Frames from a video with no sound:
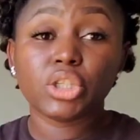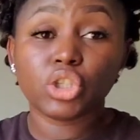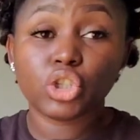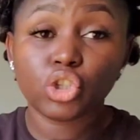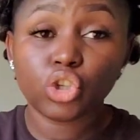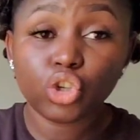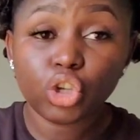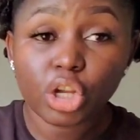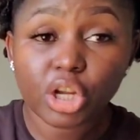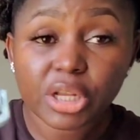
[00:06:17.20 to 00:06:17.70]

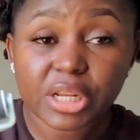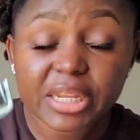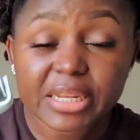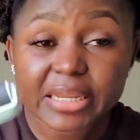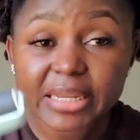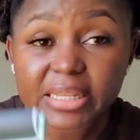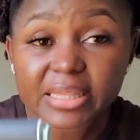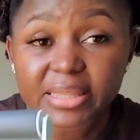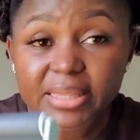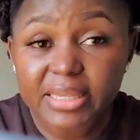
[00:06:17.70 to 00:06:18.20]
So you're
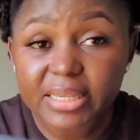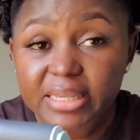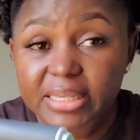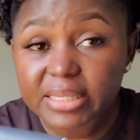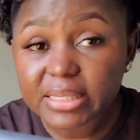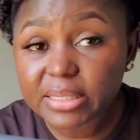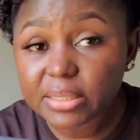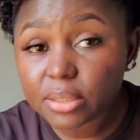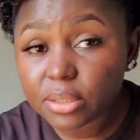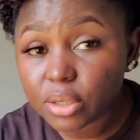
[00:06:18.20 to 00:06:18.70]
gonna need
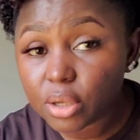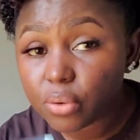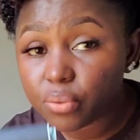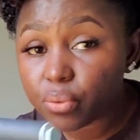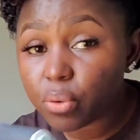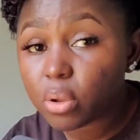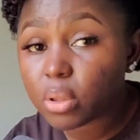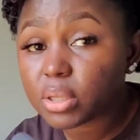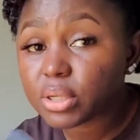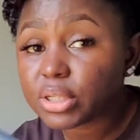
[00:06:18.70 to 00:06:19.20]
this, your
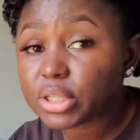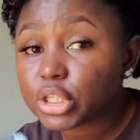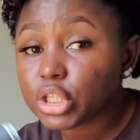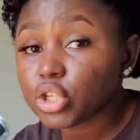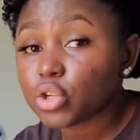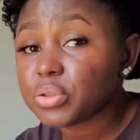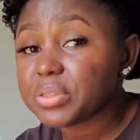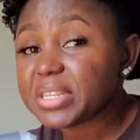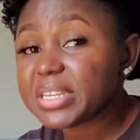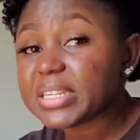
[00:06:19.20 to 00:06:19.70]
roller.
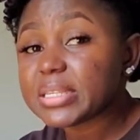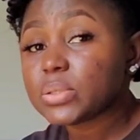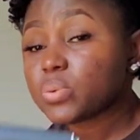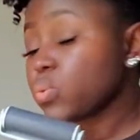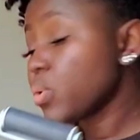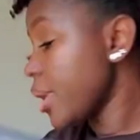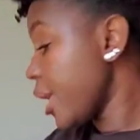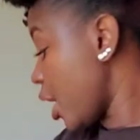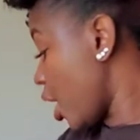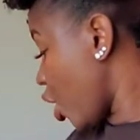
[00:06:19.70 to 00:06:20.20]
So
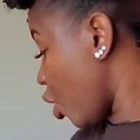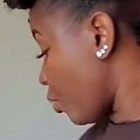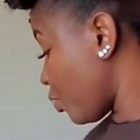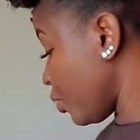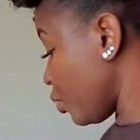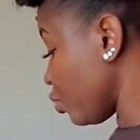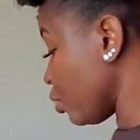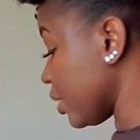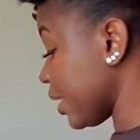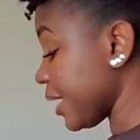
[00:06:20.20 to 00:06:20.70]
this will
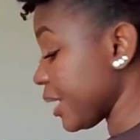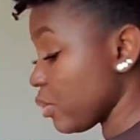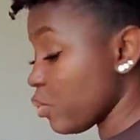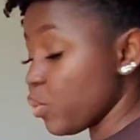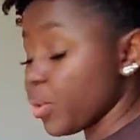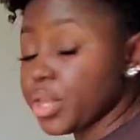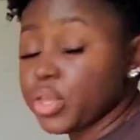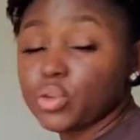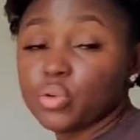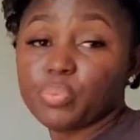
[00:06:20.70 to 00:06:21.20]
help you, like
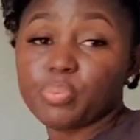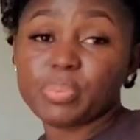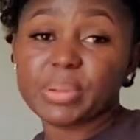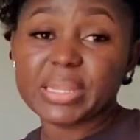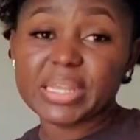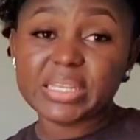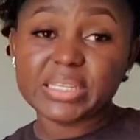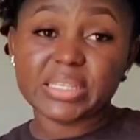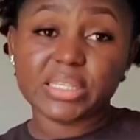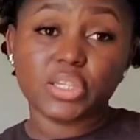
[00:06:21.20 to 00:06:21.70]
when you
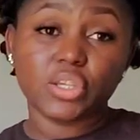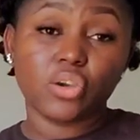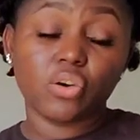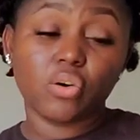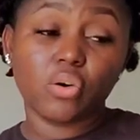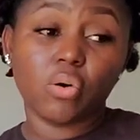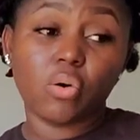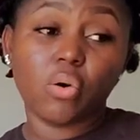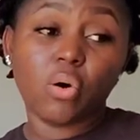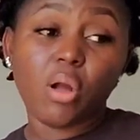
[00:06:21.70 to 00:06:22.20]
place
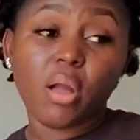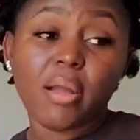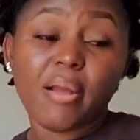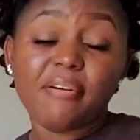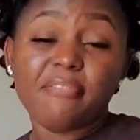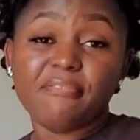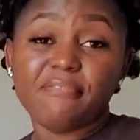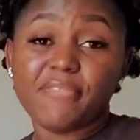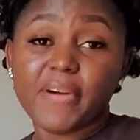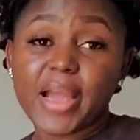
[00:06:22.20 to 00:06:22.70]
your
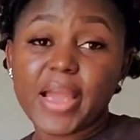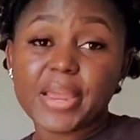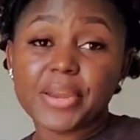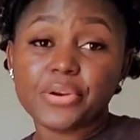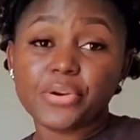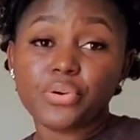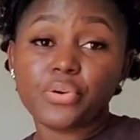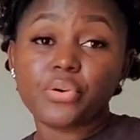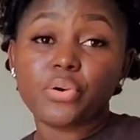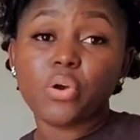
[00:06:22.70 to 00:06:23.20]

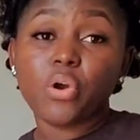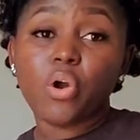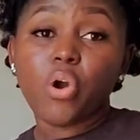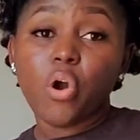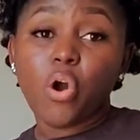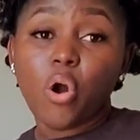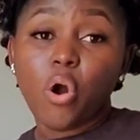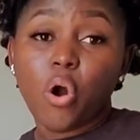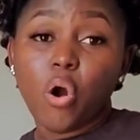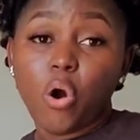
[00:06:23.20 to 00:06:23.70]
vinyl
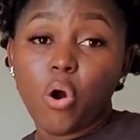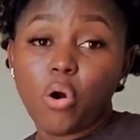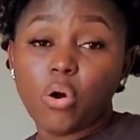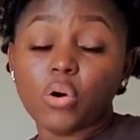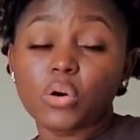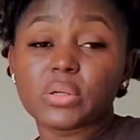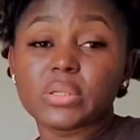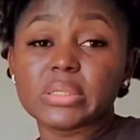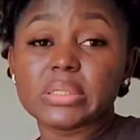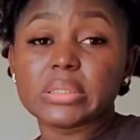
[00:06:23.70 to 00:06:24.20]

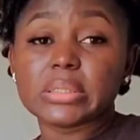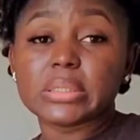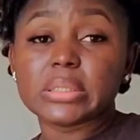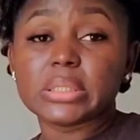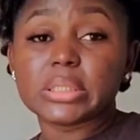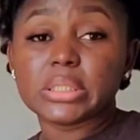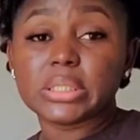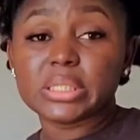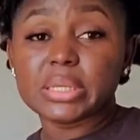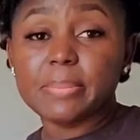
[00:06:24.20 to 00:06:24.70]

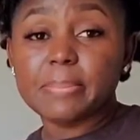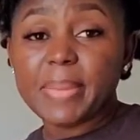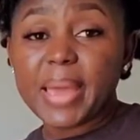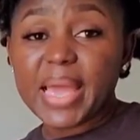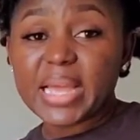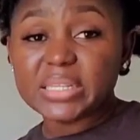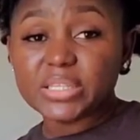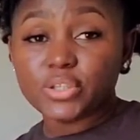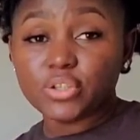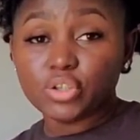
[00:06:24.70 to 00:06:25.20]
on the
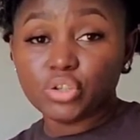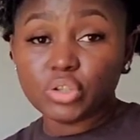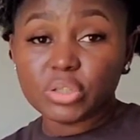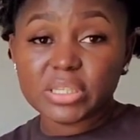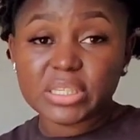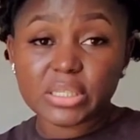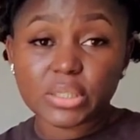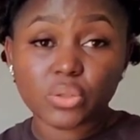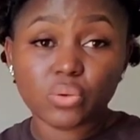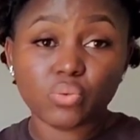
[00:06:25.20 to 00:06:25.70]
mat, you
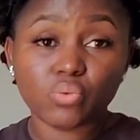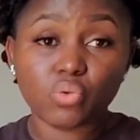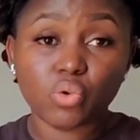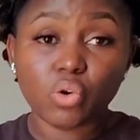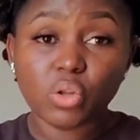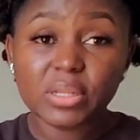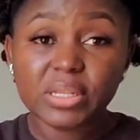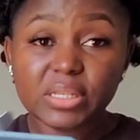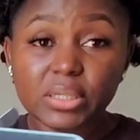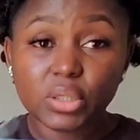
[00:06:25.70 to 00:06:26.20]
use this to
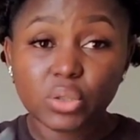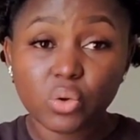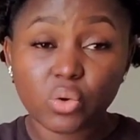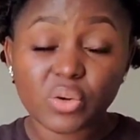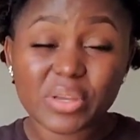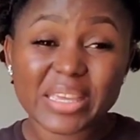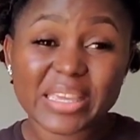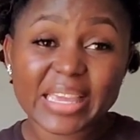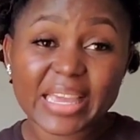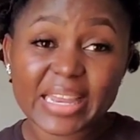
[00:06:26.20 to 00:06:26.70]
roll it
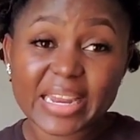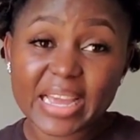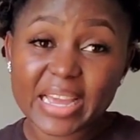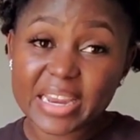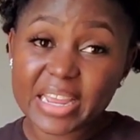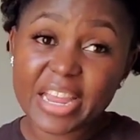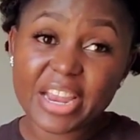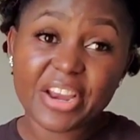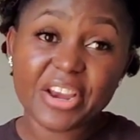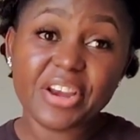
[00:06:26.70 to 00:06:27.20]
so it can
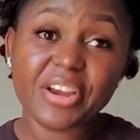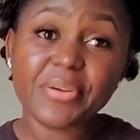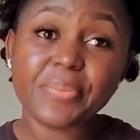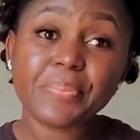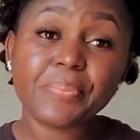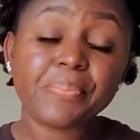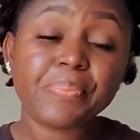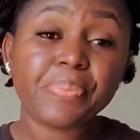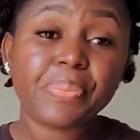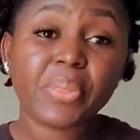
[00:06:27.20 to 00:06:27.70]
adhere,
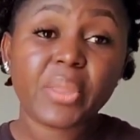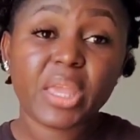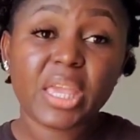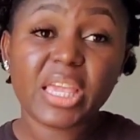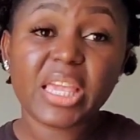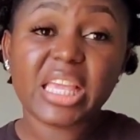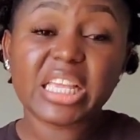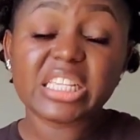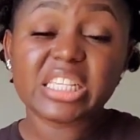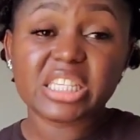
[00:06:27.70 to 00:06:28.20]

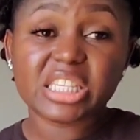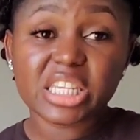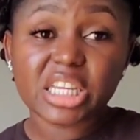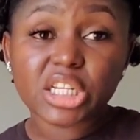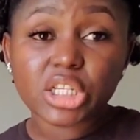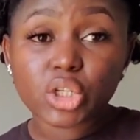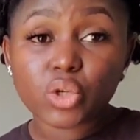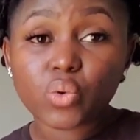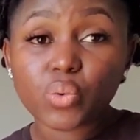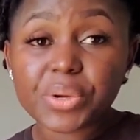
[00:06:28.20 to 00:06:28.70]
it can
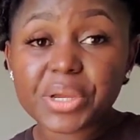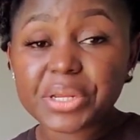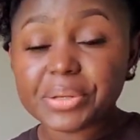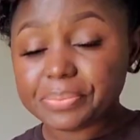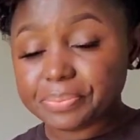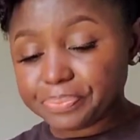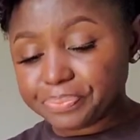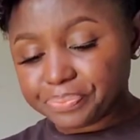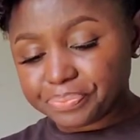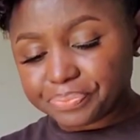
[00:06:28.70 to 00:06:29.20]
stick to
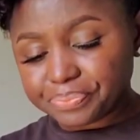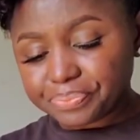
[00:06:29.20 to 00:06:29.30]
it.